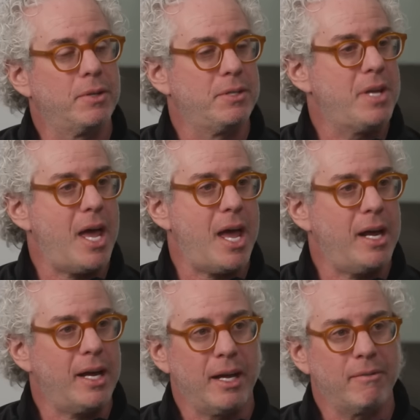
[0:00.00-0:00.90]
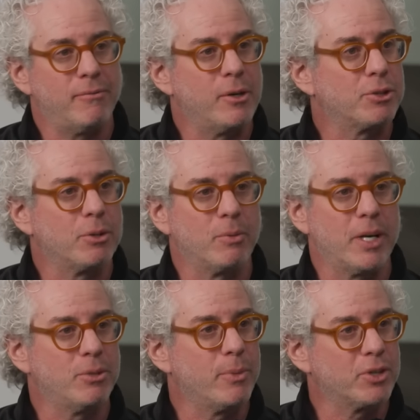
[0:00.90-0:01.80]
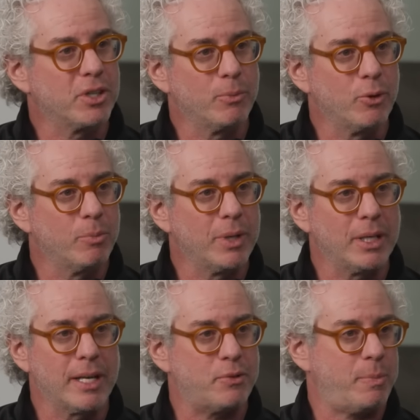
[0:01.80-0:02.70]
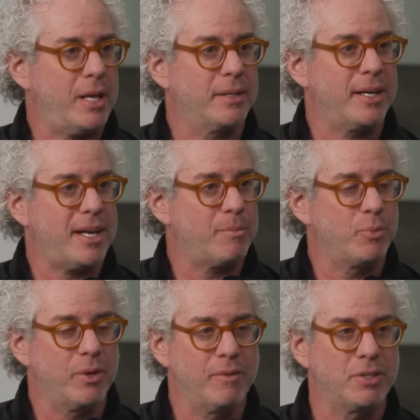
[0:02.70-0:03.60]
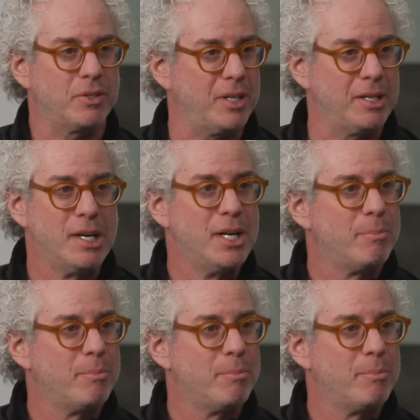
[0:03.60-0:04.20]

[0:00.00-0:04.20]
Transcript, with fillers: to the day. I have functional range of motion movement, less pain than I had previously.